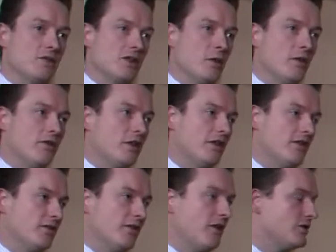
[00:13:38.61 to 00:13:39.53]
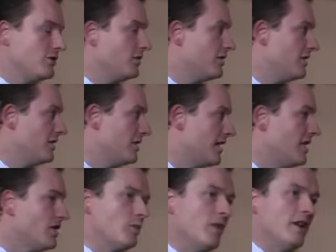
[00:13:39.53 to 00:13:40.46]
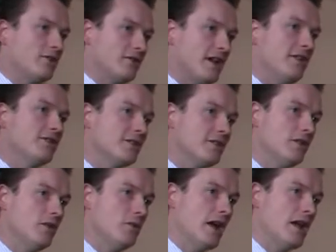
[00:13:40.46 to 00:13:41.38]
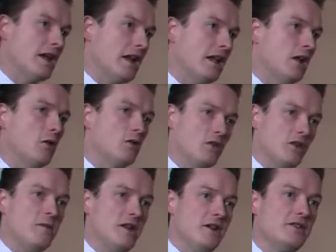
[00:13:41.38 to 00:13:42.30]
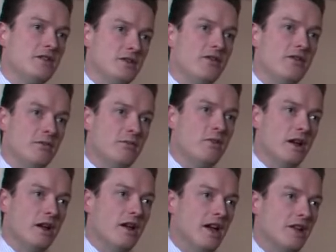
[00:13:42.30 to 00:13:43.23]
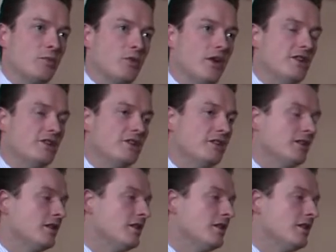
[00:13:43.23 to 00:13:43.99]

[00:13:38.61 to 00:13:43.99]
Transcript: So we've got this very strategic aspect down to a, a local community driven uh, aspiration.